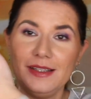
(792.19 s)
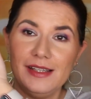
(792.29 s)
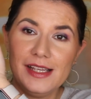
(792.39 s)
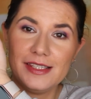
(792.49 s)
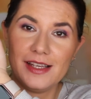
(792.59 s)

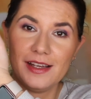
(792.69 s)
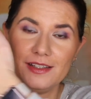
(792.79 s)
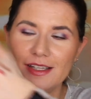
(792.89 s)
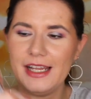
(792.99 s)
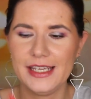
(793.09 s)
Nice
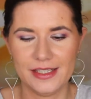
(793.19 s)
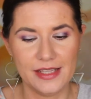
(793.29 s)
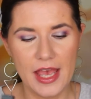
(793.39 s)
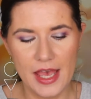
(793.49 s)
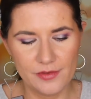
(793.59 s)
color, I like
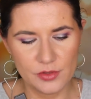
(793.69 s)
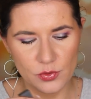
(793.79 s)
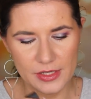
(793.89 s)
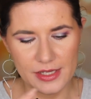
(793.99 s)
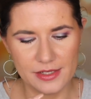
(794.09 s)
it. Haven't
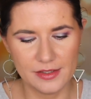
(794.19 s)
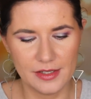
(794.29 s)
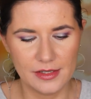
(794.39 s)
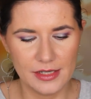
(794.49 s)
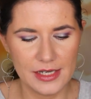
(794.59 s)
tried
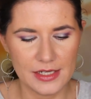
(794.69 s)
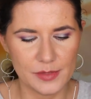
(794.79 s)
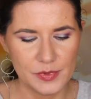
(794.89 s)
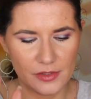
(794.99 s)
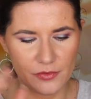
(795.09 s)
any, any
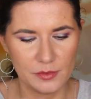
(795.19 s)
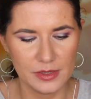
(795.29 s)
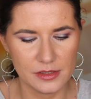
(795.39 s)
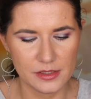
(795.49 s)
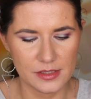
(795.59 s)
lipstick
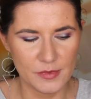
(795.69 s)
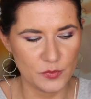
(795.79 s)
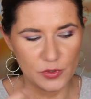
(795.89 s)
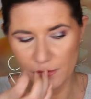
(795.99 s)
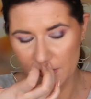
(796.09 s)
from
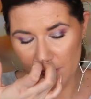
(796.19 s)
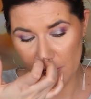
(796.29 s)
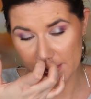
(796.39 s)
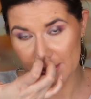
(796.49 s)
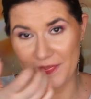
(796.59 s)
Smashbox
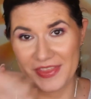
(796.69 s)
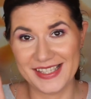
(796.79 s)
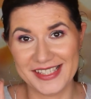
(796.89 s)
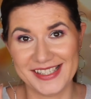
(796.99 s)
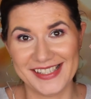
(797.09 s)
before, so
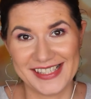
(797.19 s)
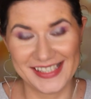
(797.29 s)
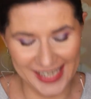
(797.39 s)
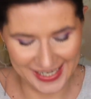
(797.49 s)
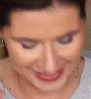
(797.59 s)
this is
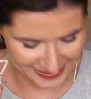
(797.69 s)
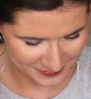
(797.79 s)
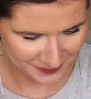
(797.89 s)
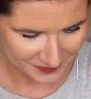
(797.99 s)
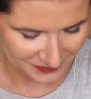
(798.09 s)
exciting.
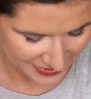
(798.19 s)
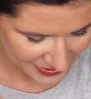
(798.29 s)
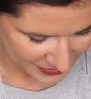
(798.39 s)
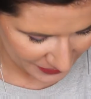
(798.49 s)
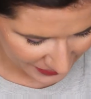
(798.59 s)

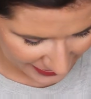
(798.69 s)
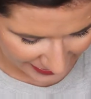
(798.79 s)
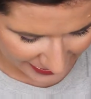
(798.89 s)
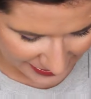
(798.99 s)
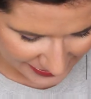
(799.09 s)

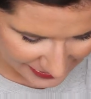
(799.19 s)
Okay, let's